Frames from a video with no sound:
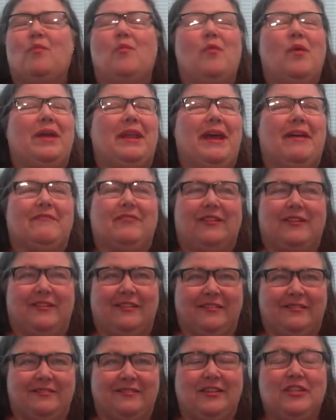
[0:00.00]
whatever.
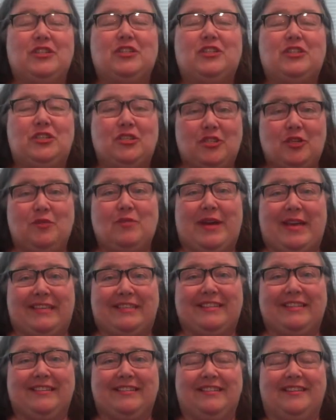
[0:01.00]
Do
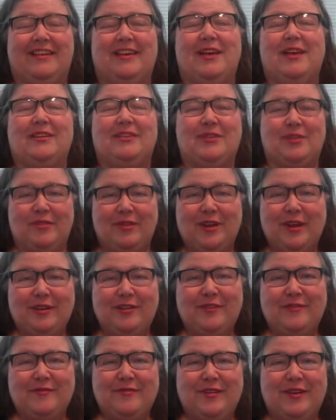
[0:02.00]
it. Do it on
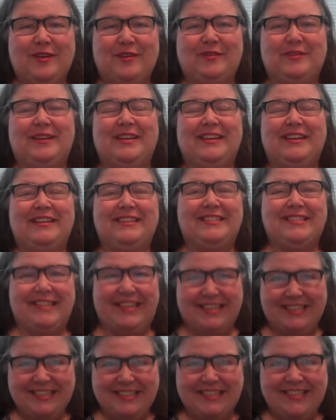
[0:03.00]
your phone,
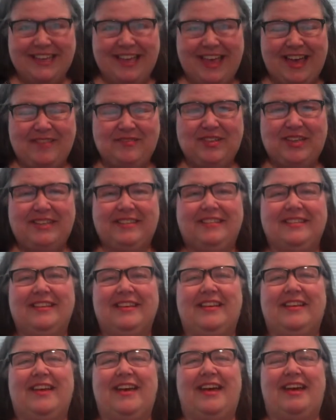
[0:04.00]
send it to Kevin,
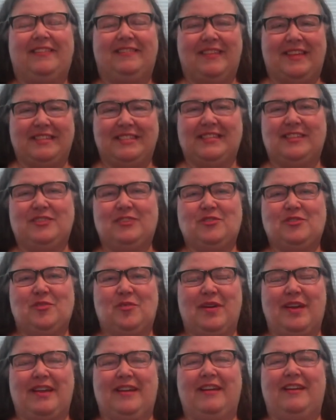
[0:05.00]
and let's
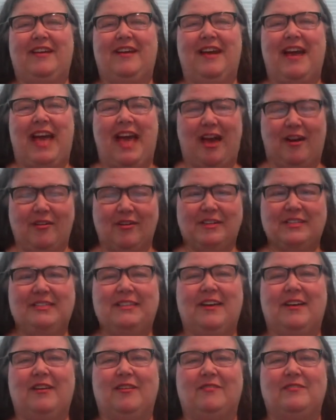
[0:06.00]
enjoy
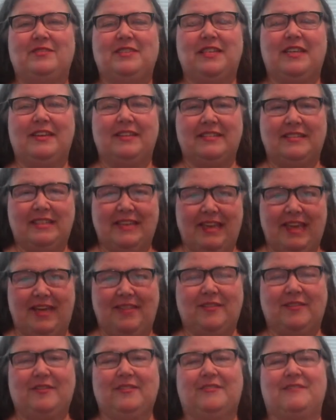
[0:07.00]
ourselves
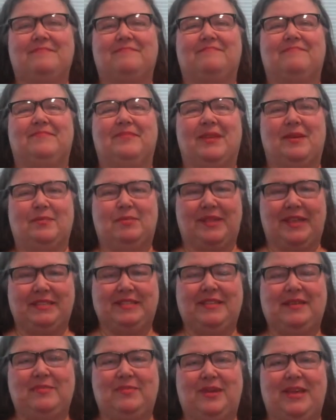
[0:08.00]
together.
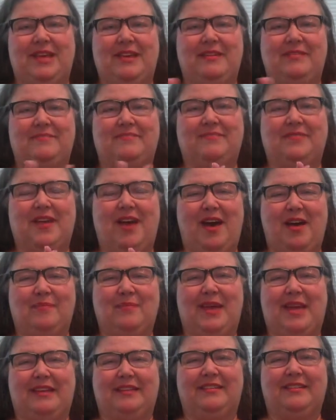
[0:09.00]
Blessed be.
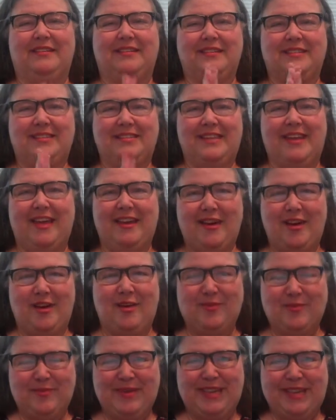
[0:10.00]
Amen. Stay
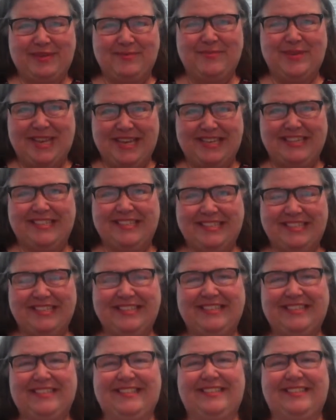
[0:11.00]
home in peace.